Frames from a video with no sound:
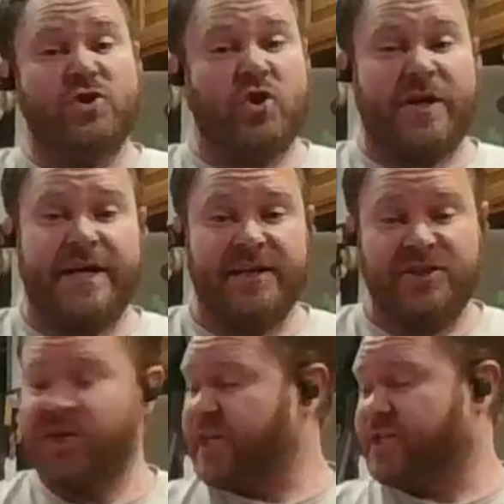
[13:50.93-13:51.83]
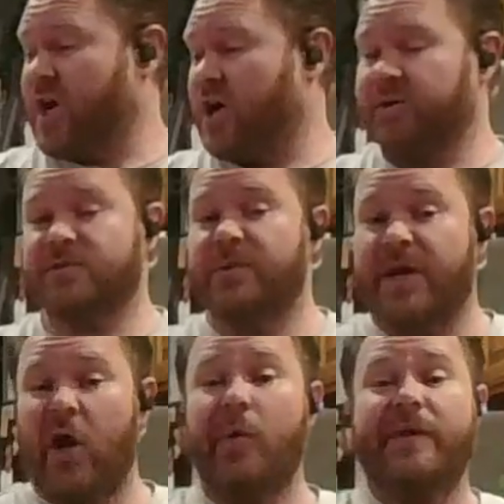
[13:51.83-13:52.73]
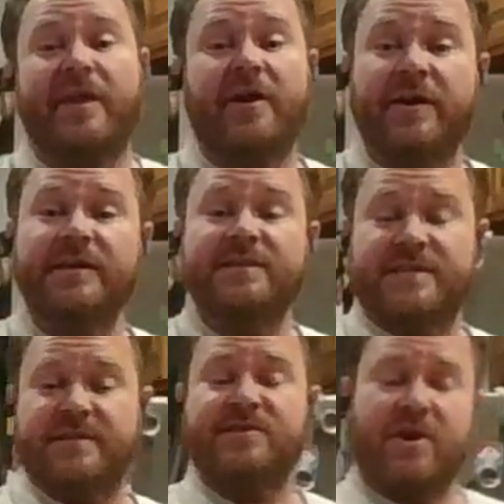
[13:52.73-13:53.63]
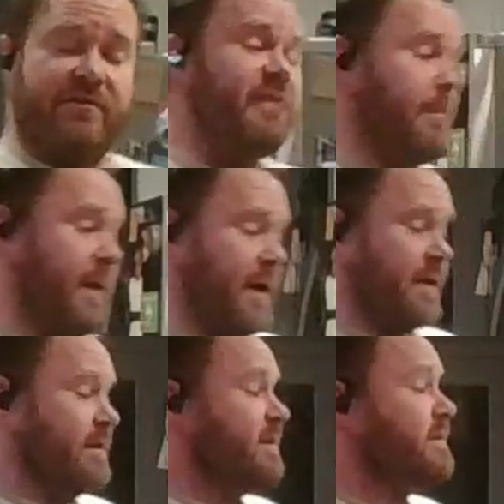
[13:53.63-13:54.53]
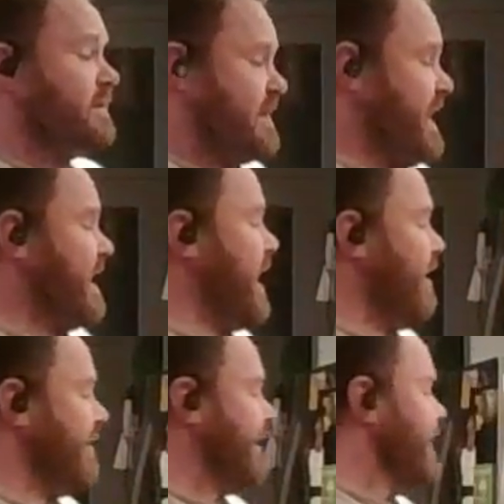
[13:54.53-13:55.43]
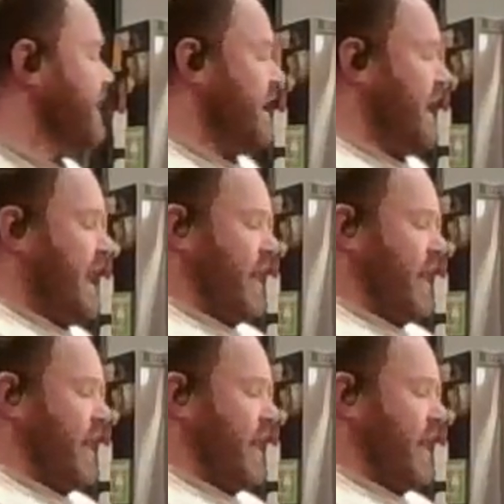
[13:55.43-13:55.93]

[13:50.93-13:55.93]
dirty chicken tongs when I go in there to start flipping and taking care of it. I